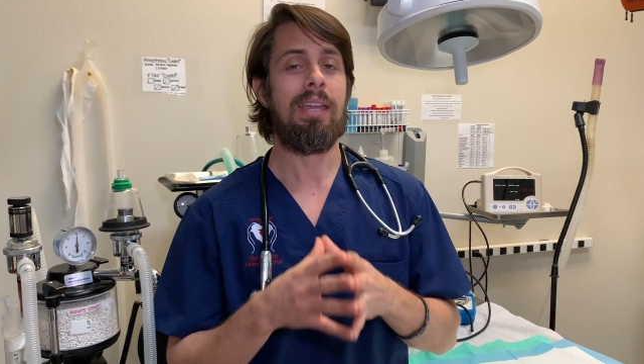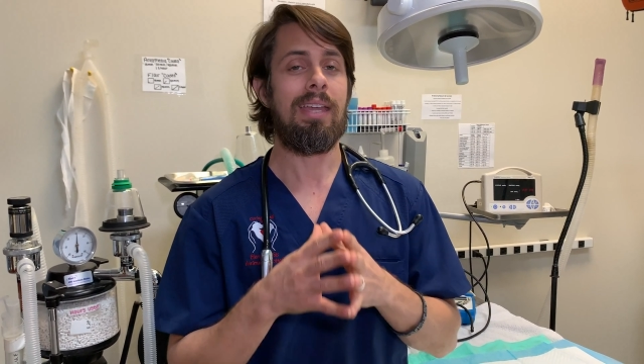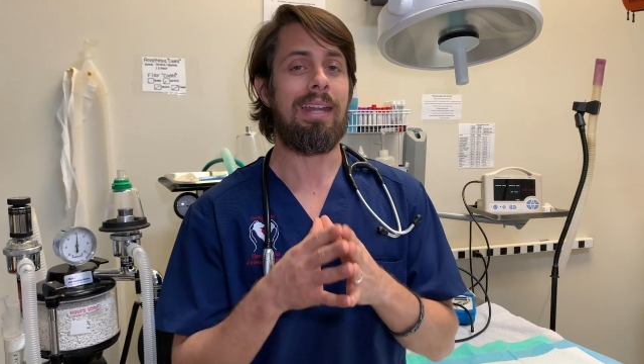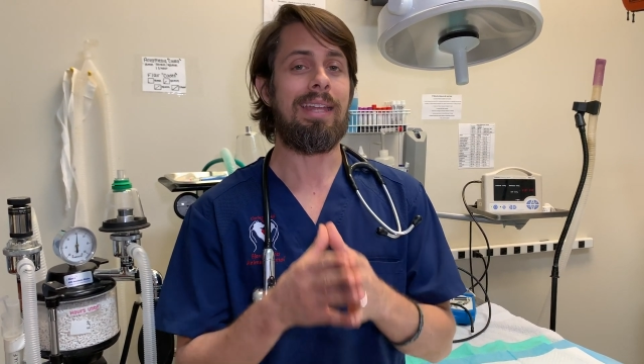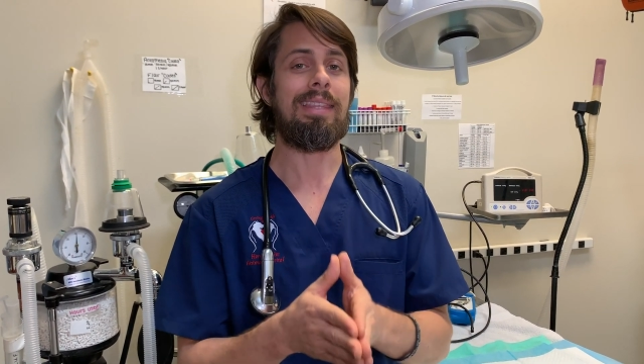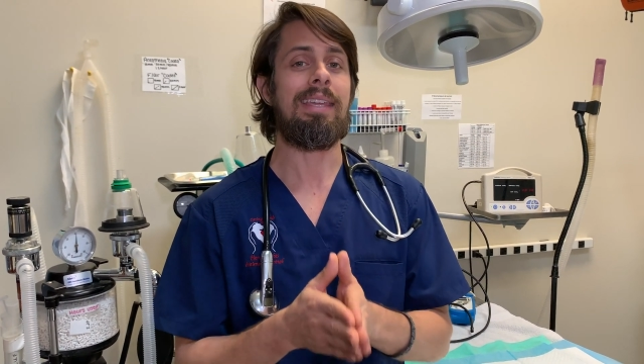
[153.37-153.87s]

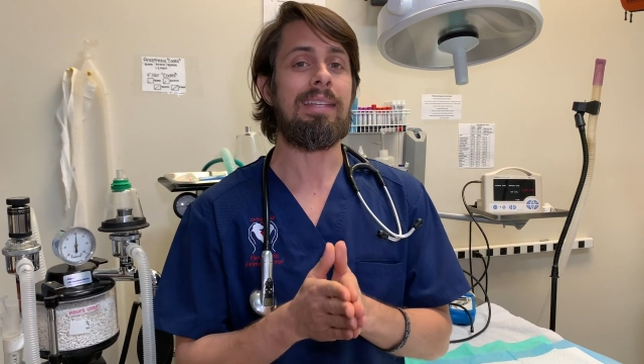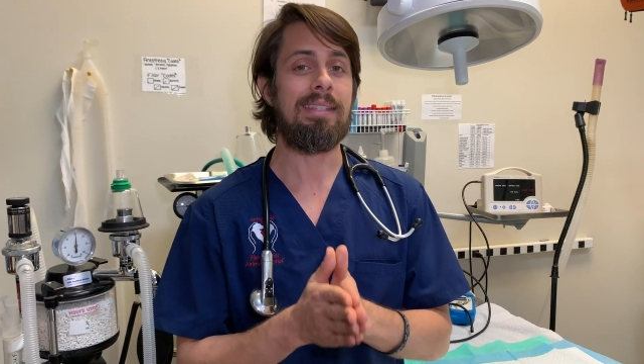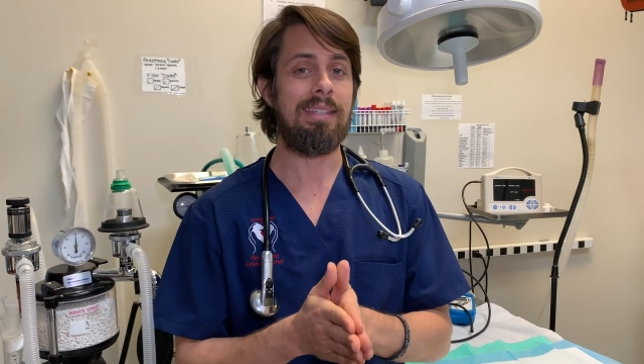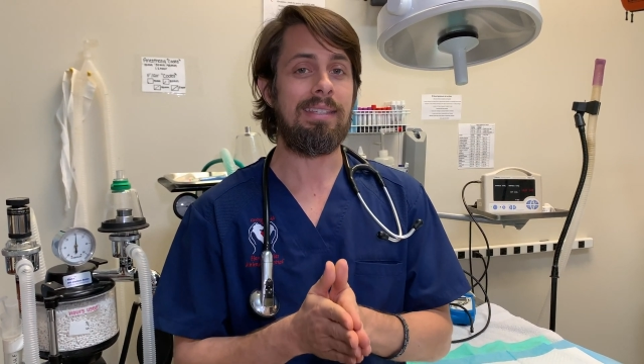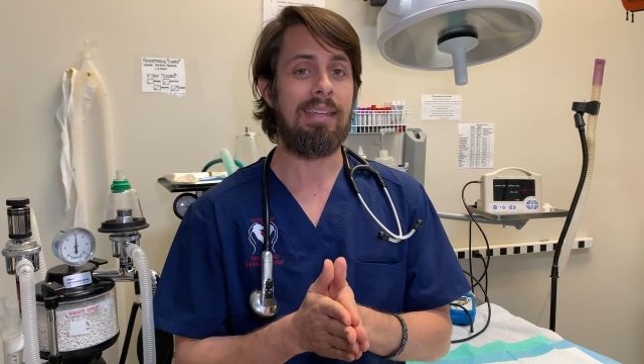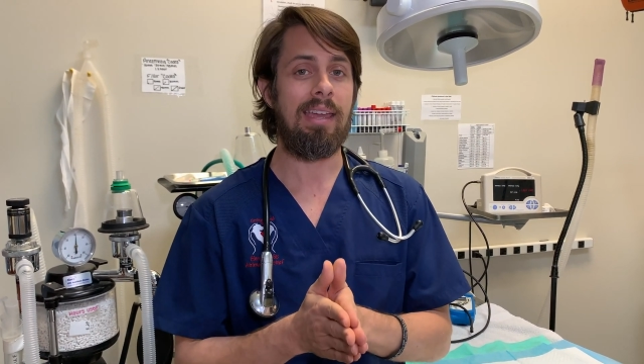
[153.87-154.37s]
And at the end
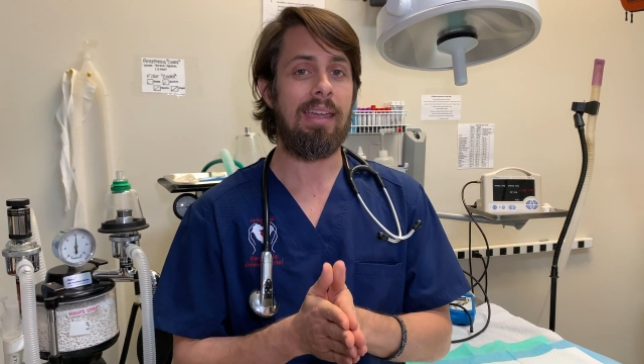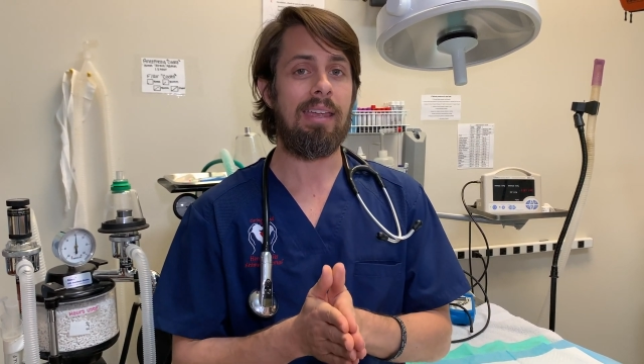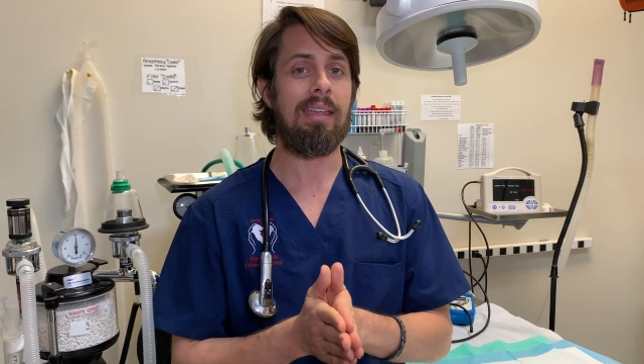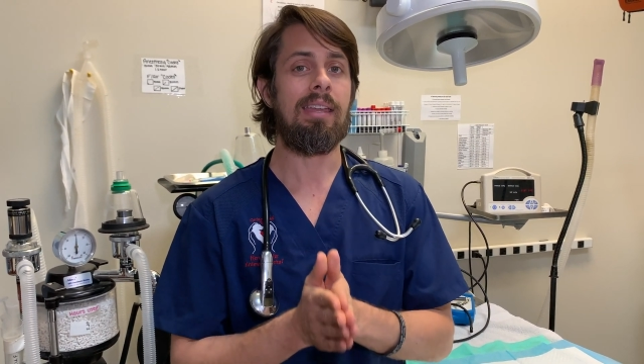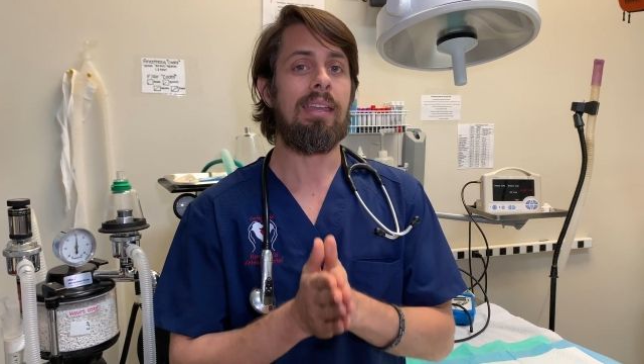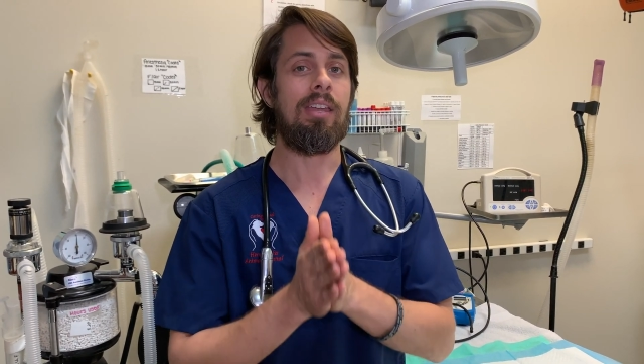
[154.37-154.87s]
of the
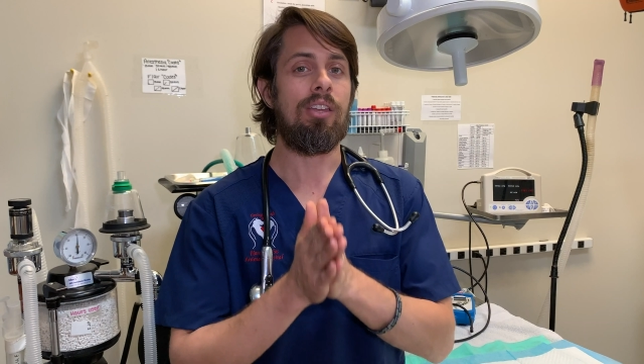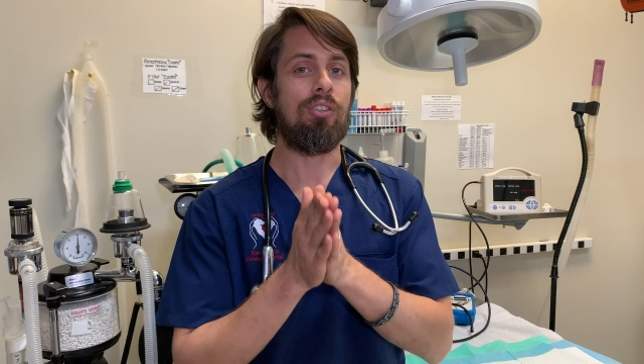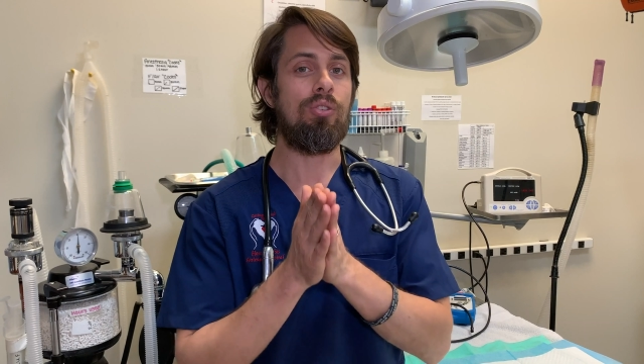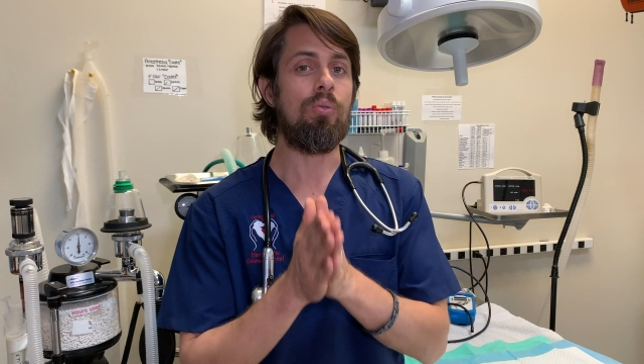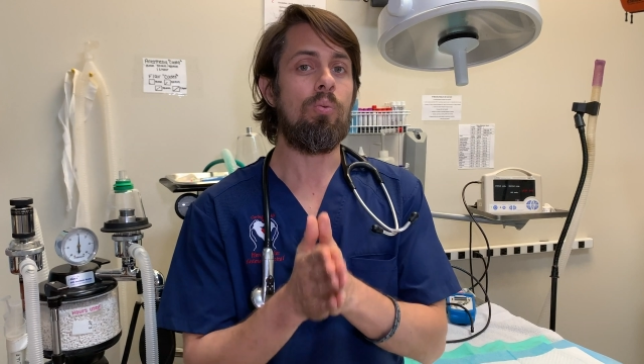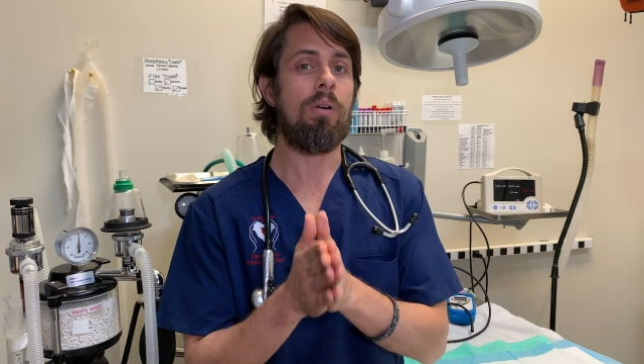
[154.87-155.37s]
day,
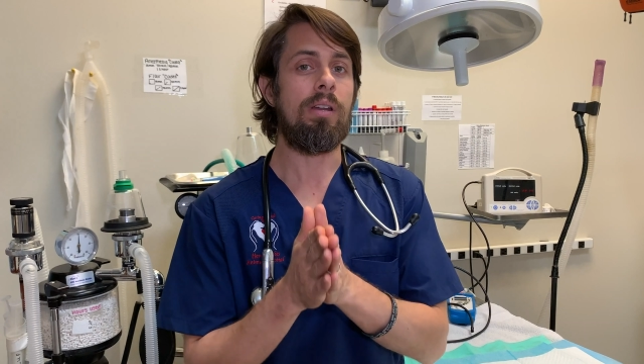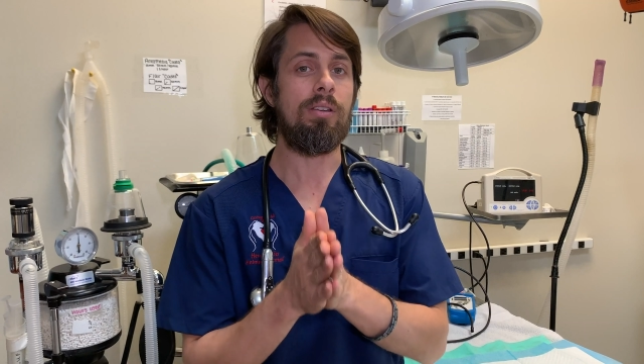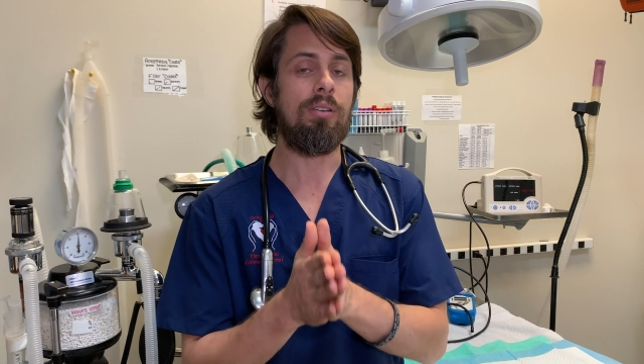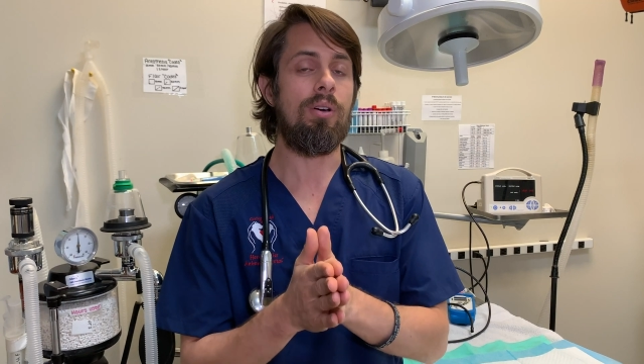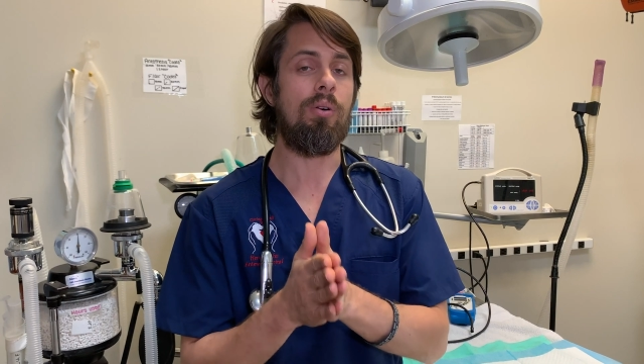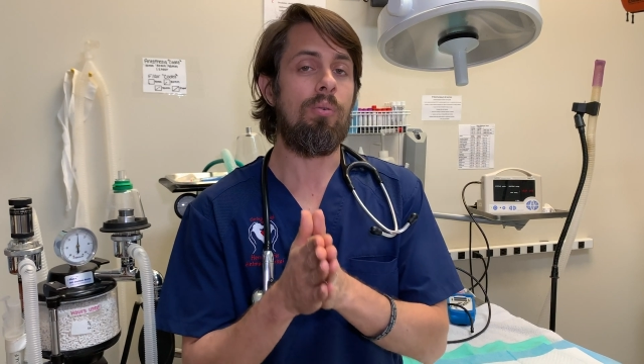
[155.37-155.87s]
you want
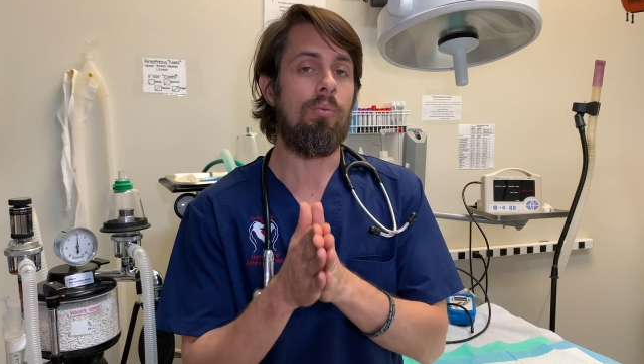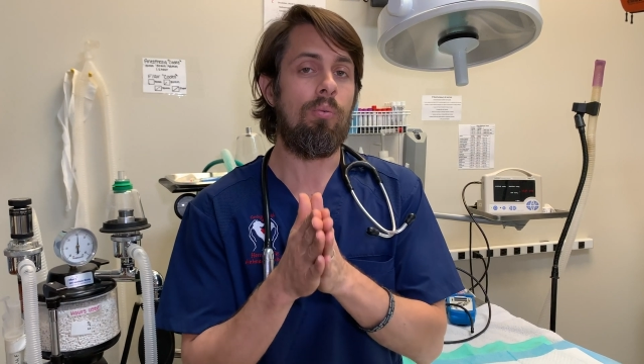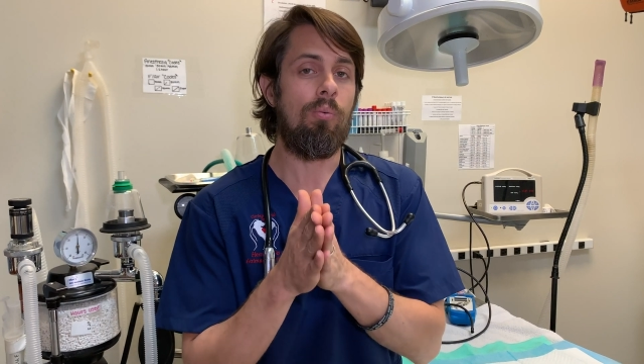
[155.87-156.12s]
to know